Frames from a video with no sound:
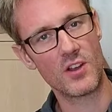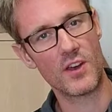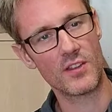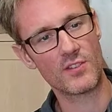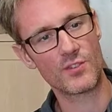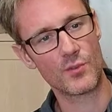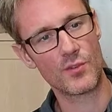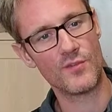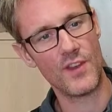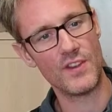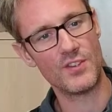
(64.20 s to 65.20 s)
like the sort of
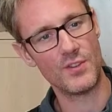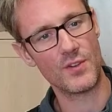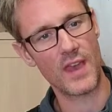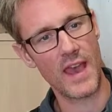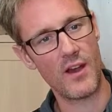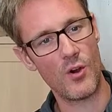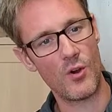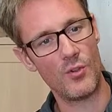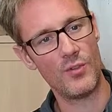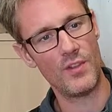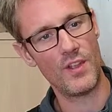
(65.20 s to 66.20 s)
finish you get
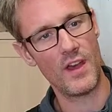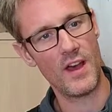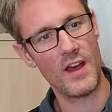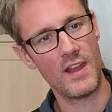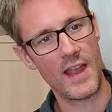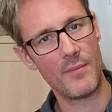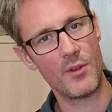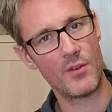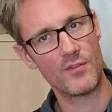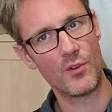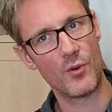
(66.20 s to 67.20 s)
on
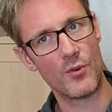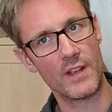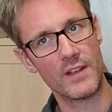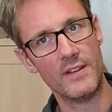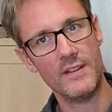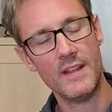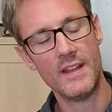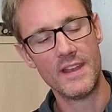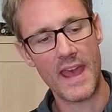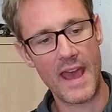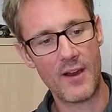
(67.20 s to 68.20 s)
laminate flooring.
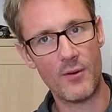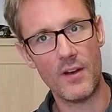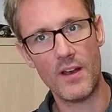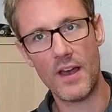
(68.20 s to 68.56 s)
Now